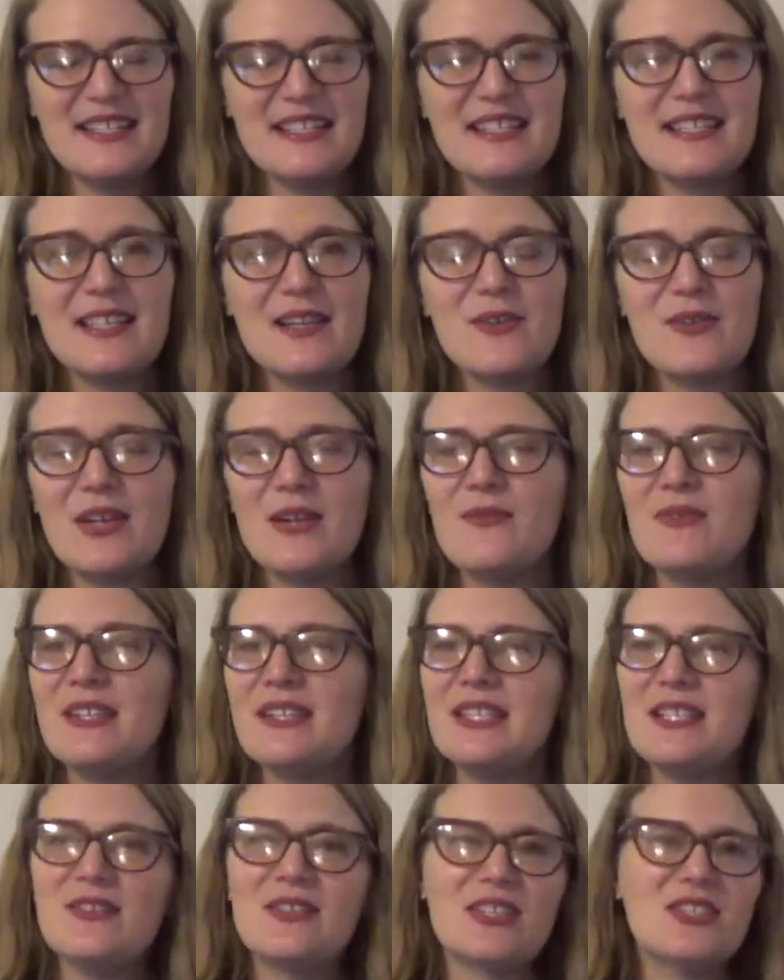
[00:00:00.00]
This is a great
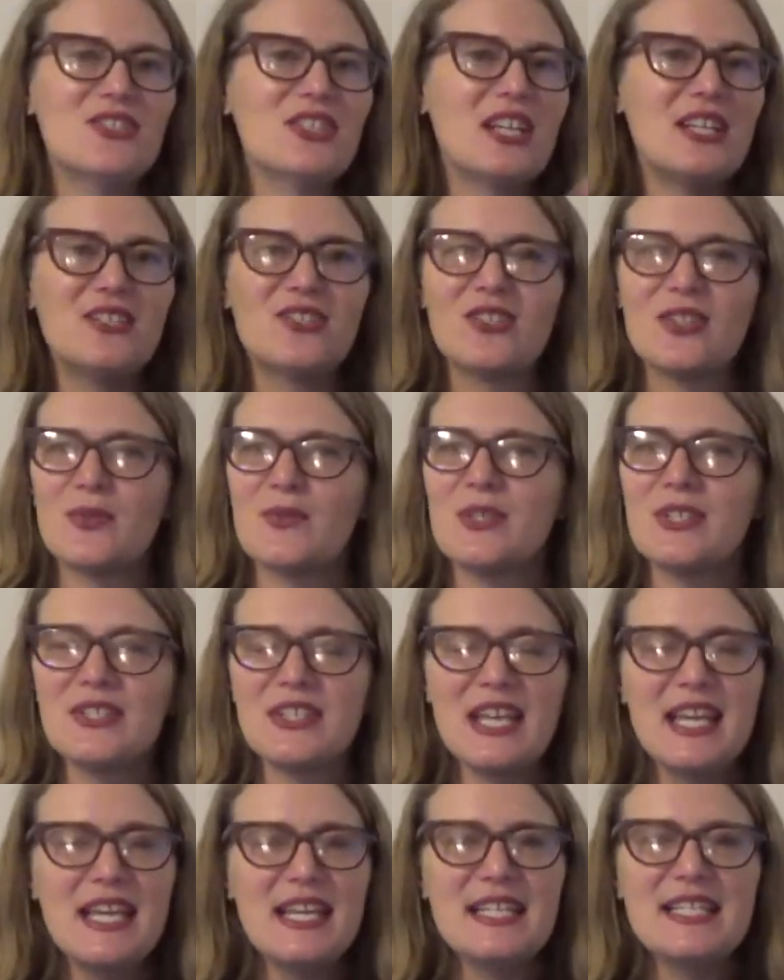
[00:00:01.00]
one that you can change the
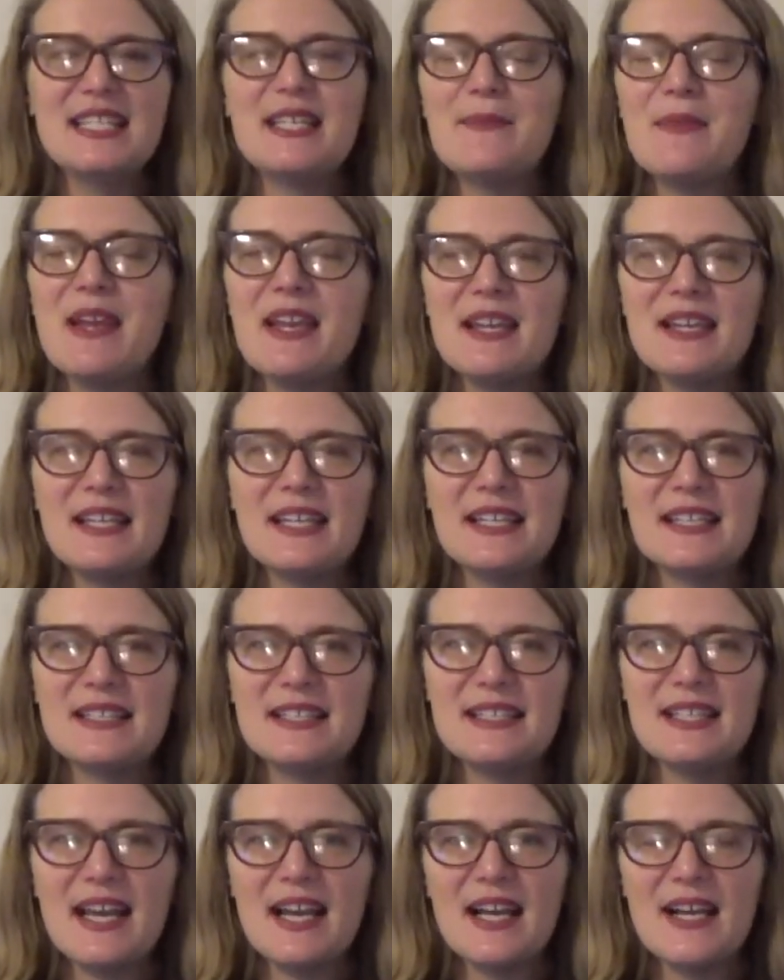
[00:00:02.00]
words to make
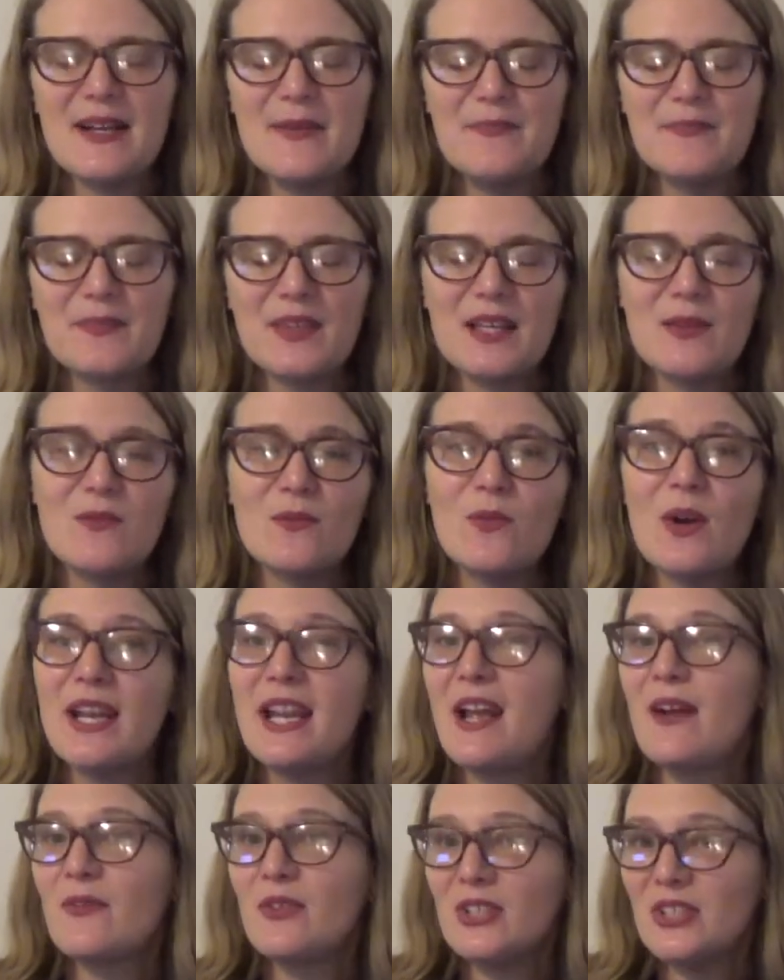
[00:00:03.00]
it um,
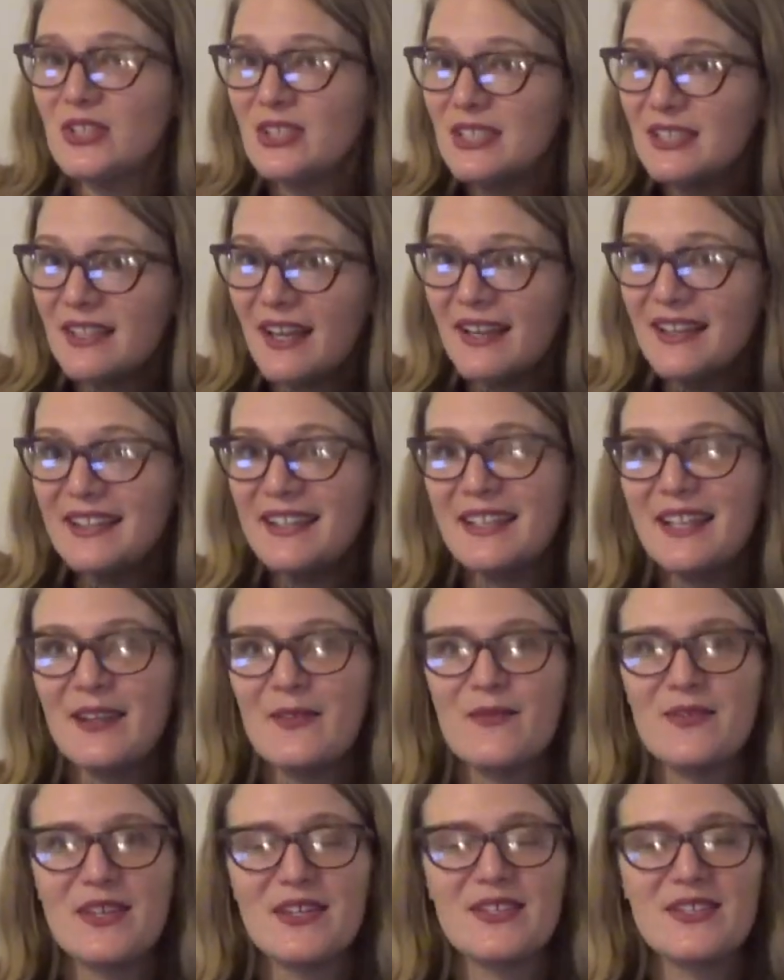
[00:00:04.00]
whatever you'd like.
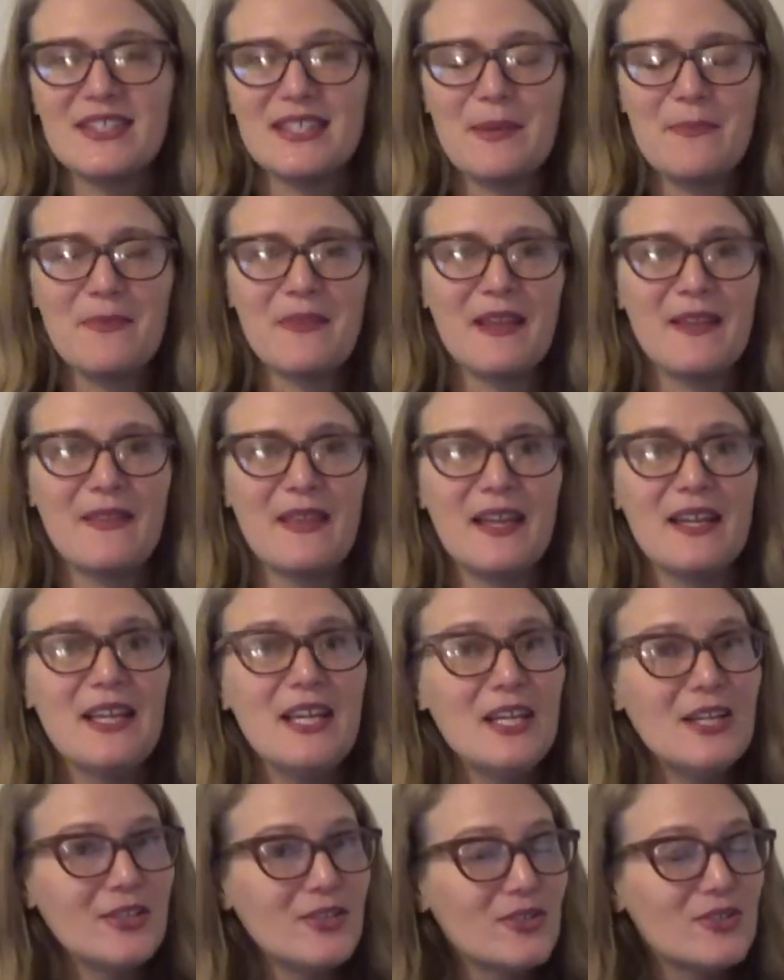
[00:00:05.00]
If there's something that
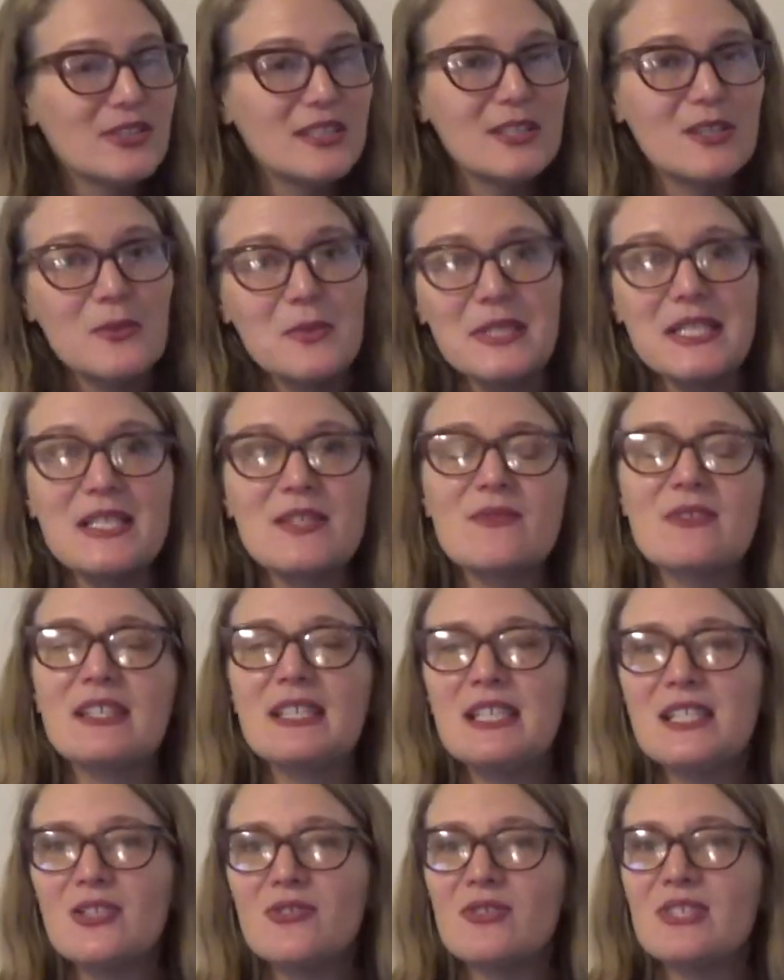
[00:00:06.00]
your little one is
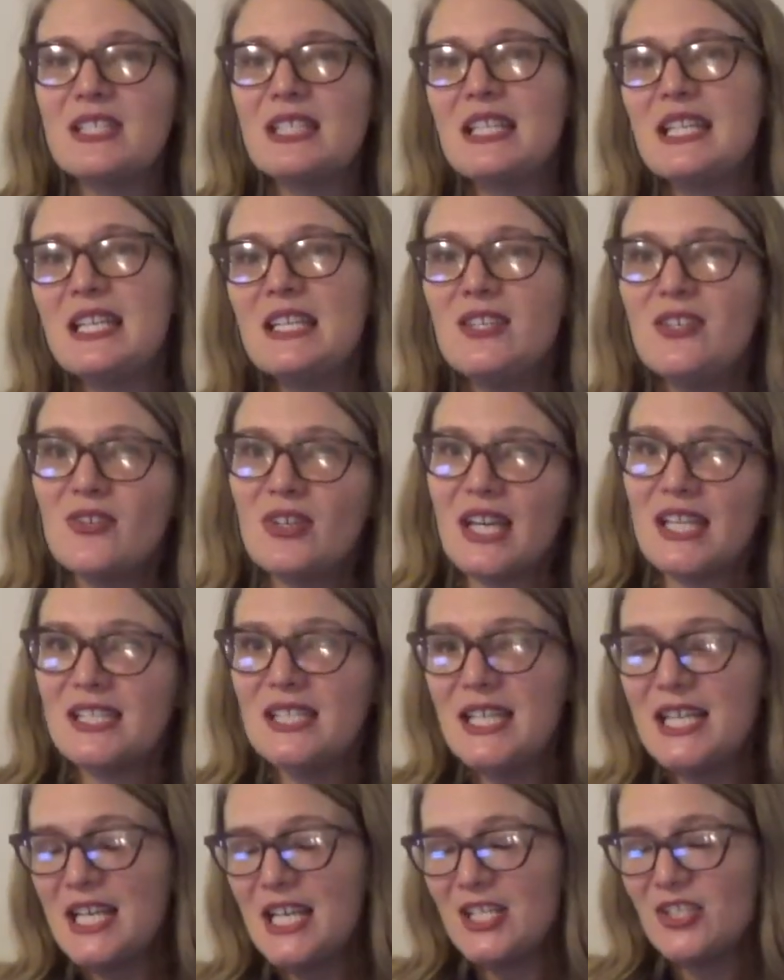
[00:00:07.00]
really interested in, you can
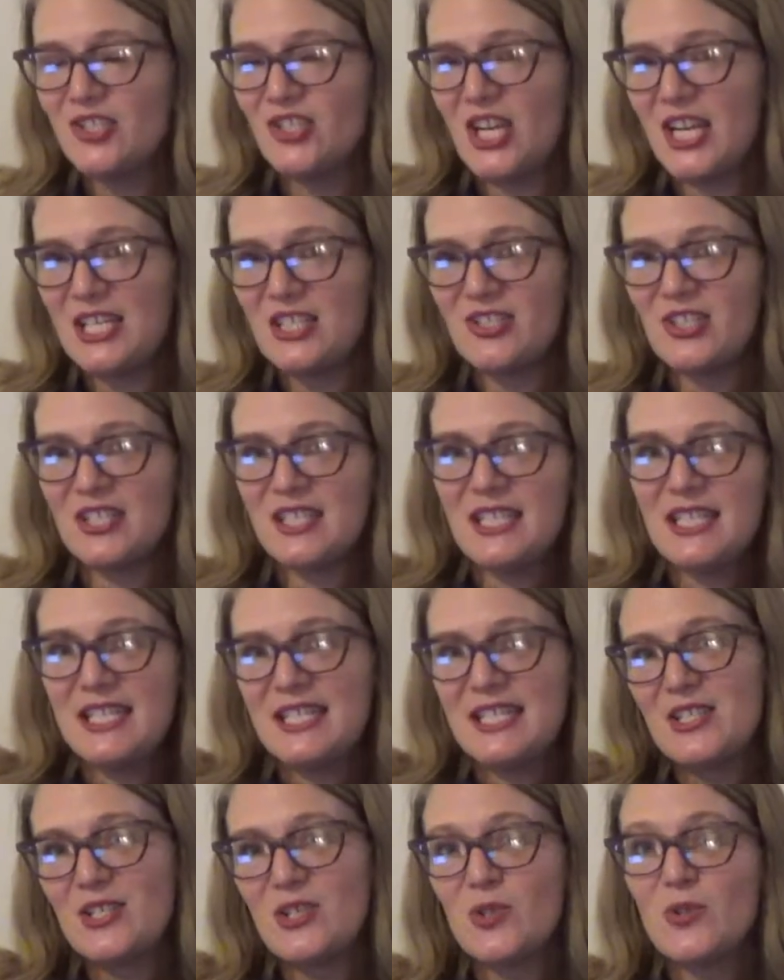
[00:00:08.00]
change it
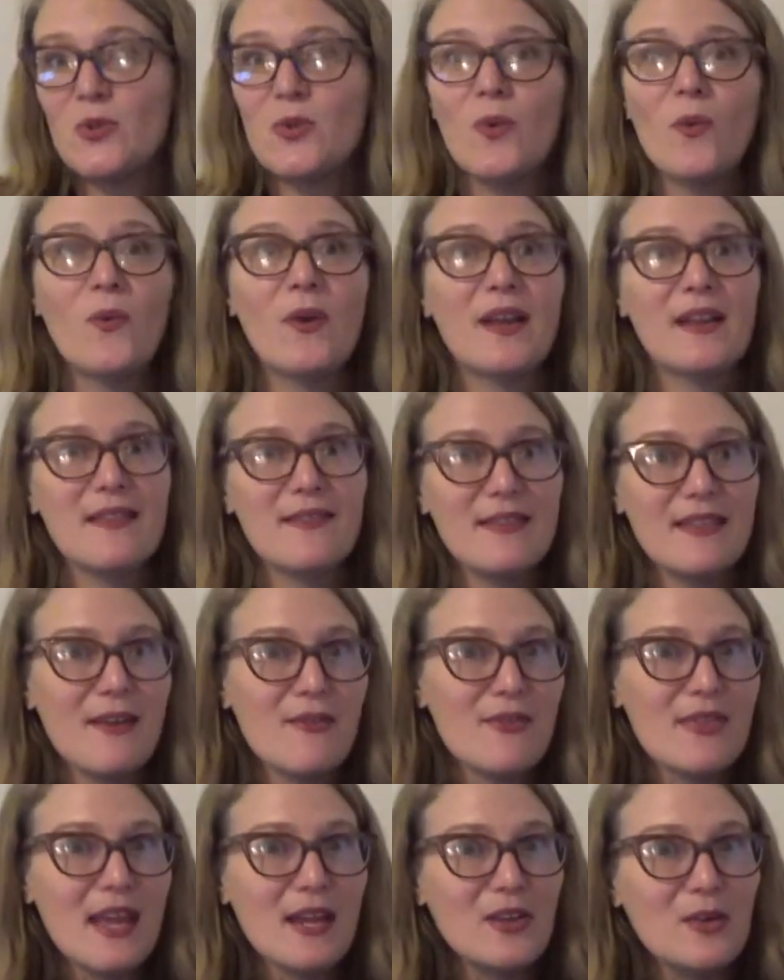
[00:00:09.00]
to
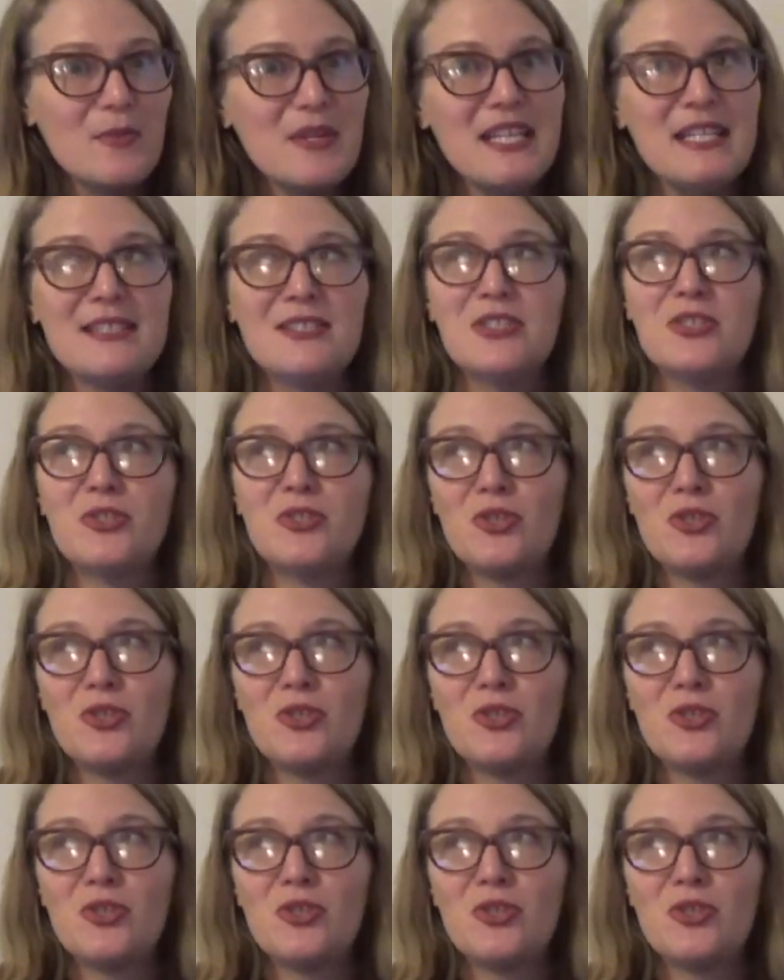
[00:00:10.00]
whatever that could be.